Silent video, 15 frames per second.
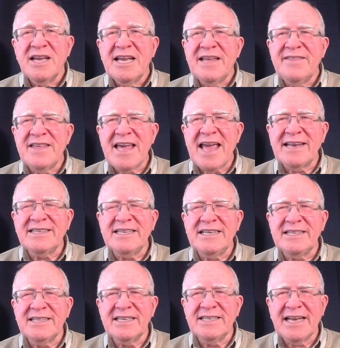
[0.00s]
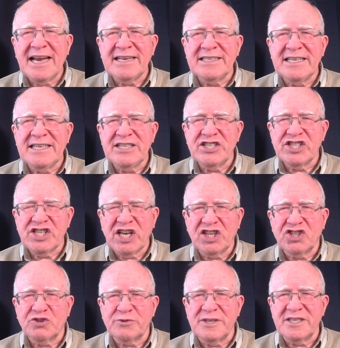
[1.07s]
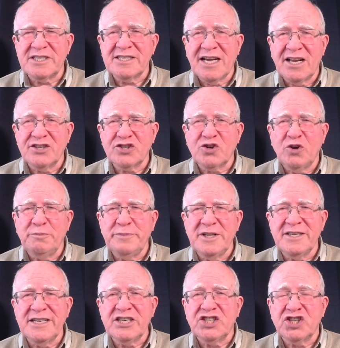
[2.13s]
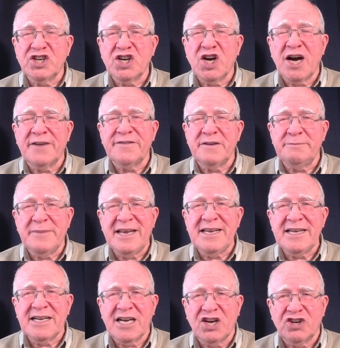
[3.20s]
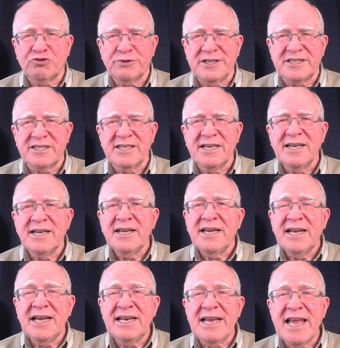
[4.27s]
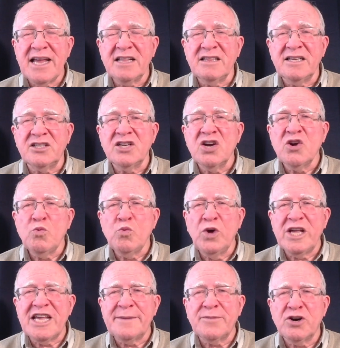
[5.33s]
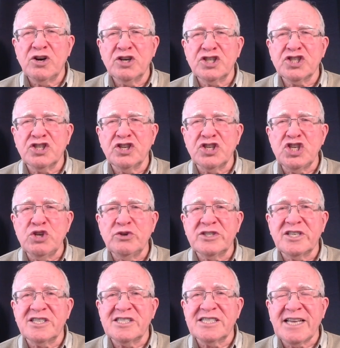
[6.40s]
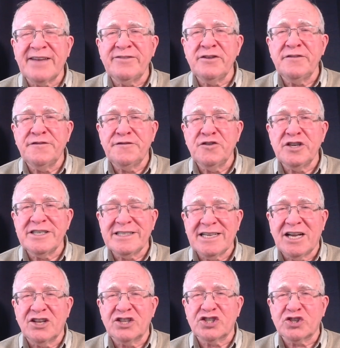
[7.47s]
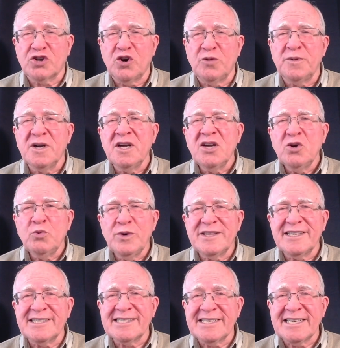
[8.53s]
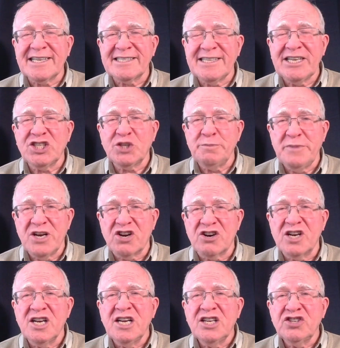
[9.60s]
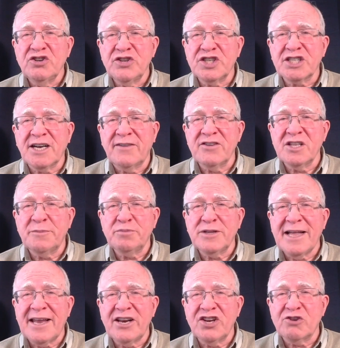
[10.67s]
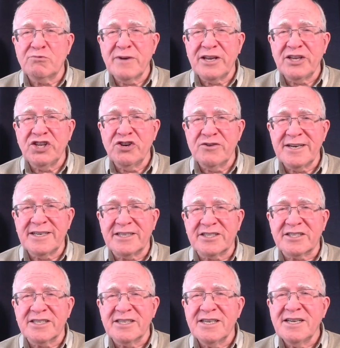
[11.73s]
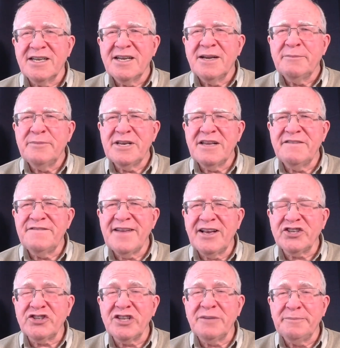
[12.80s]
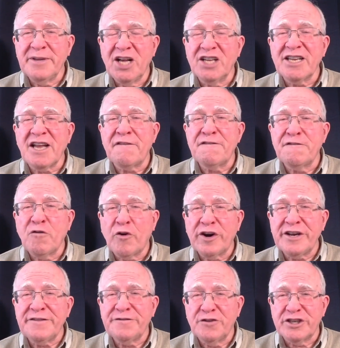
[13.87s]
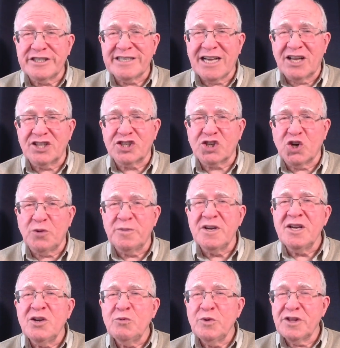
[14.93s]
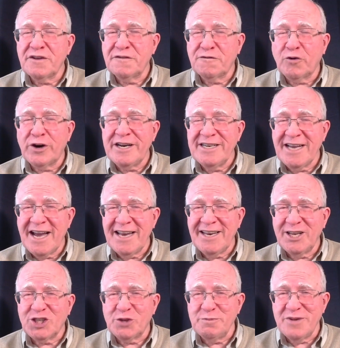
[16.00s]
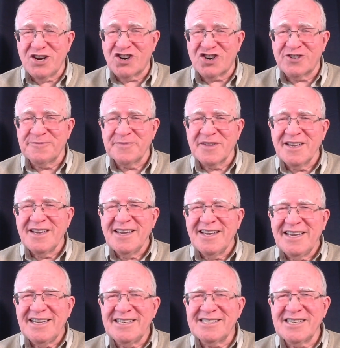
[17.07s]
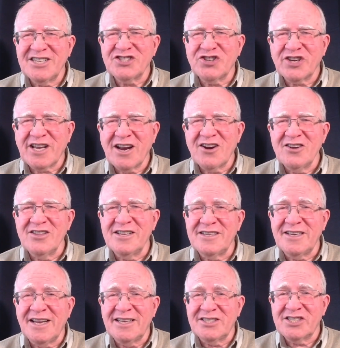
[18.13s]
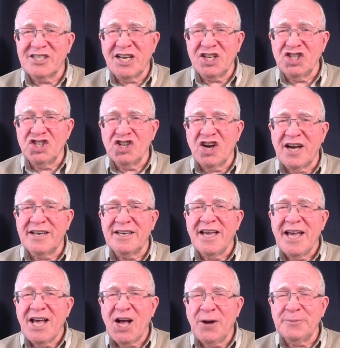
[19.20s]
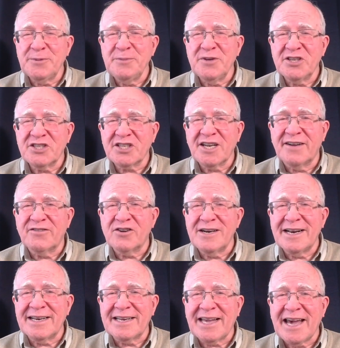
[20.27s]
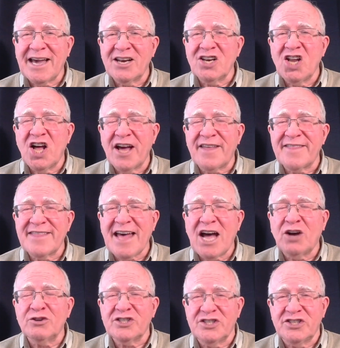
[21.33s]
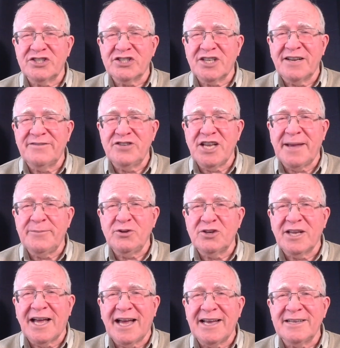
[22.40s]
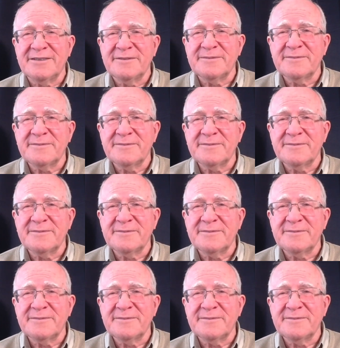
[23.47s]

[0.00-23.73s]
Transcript: In the 18th and 19th centuries, telescope building took off in many countries. In England, William Herschel used a seven foot telescope with a six inch mirror to discover the planet Uranus. But he eventually built a 40 foot telescope with a 49 inch mirror. His sister Caroline and son John helped him discover and catalog thousands of nebulae.